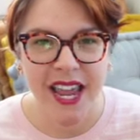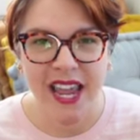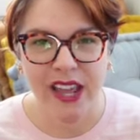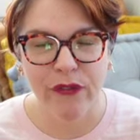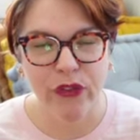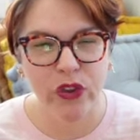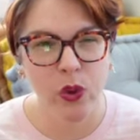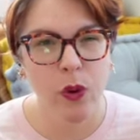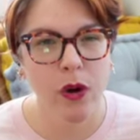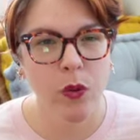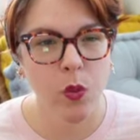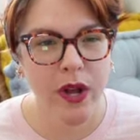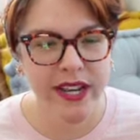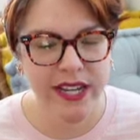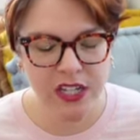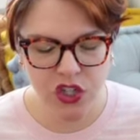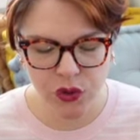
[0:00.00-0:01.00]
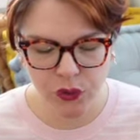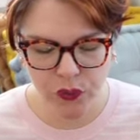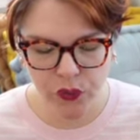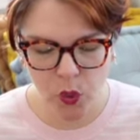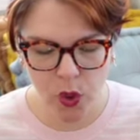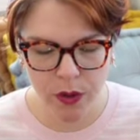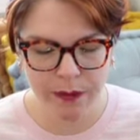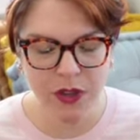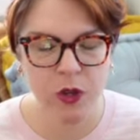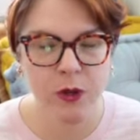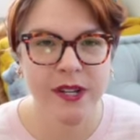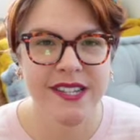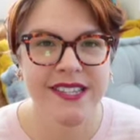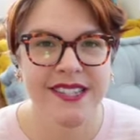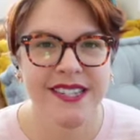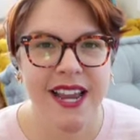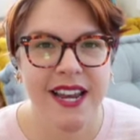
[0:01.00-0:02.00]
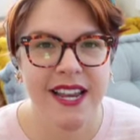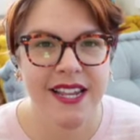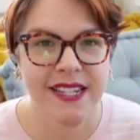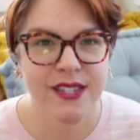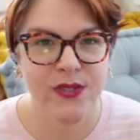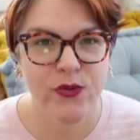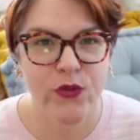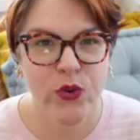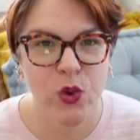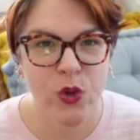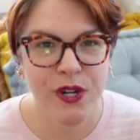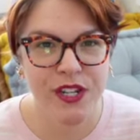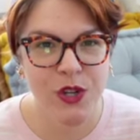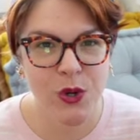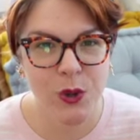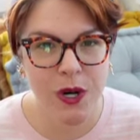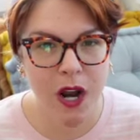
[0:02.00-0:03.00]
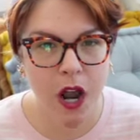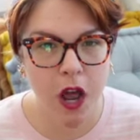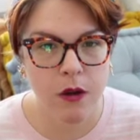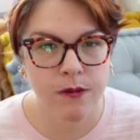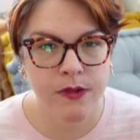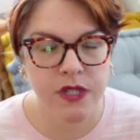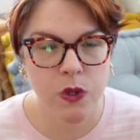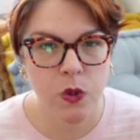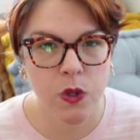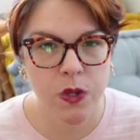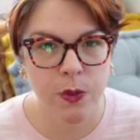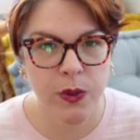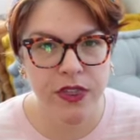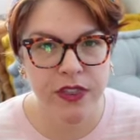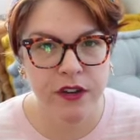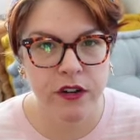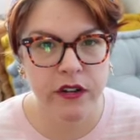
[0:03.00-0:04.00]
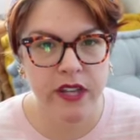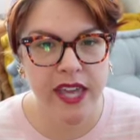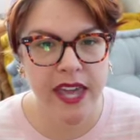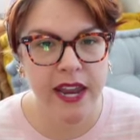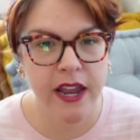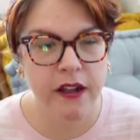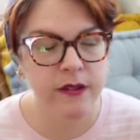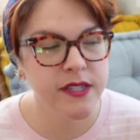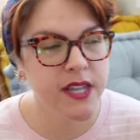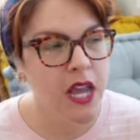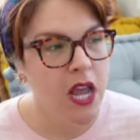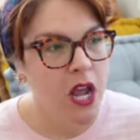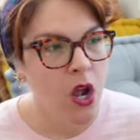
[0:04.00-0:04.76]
If you are wanting to form unit studies for your homeschool with your kiddos,